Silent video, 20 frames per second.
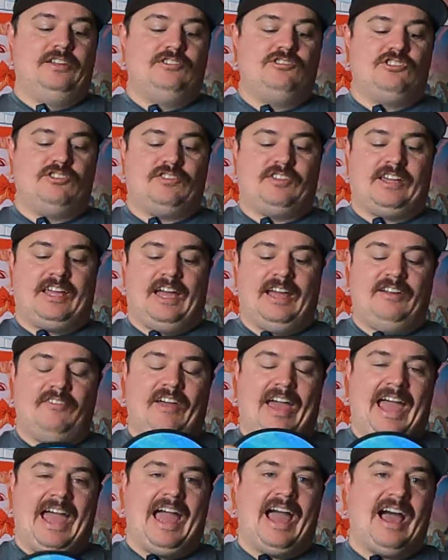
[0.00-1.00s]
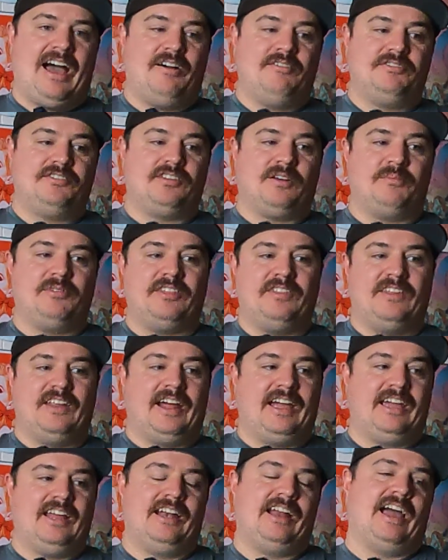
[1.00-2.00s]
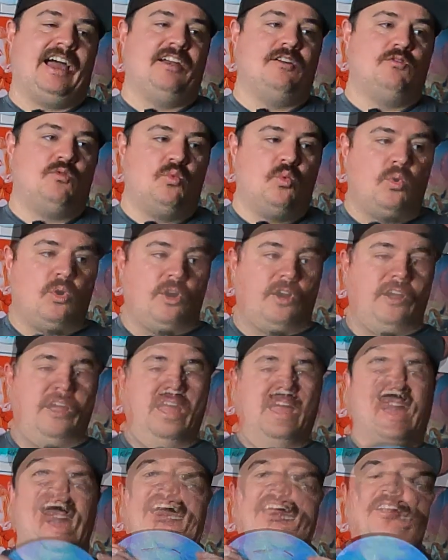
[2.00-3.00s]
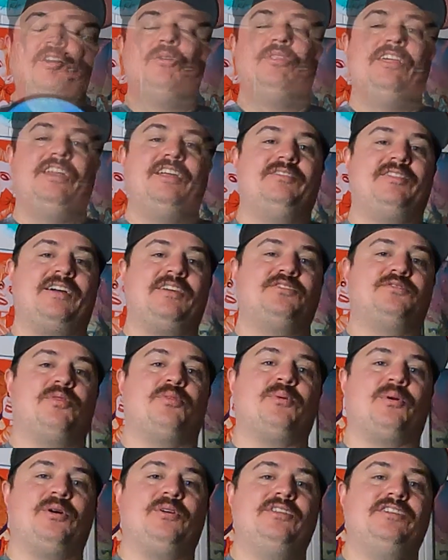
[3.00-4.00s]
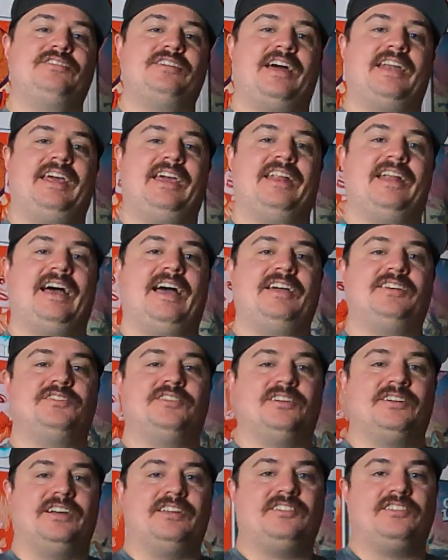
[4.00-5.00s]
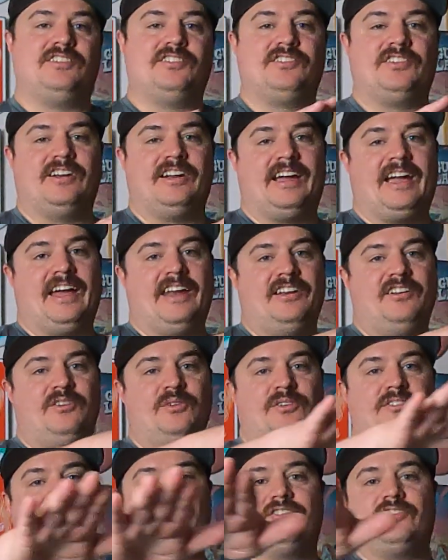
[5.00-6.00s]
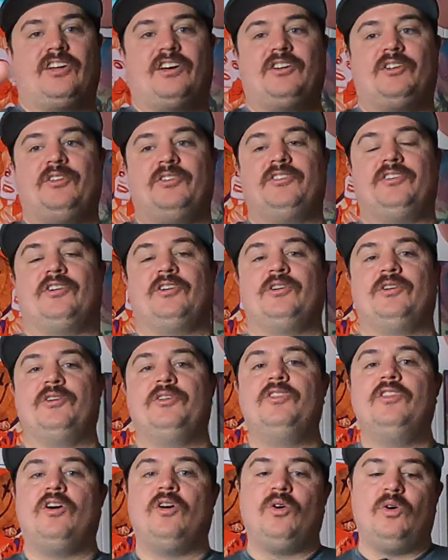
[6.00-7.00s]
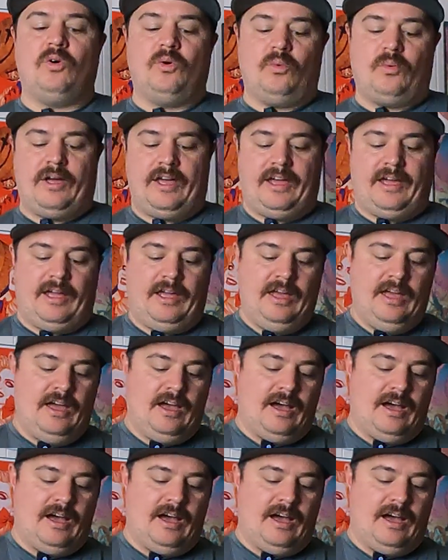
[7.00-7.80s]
Just to kind of have something that I can kind of work. I know that if I throw this on anhyzer, it's just going to kind of do a subtle turn the whole way.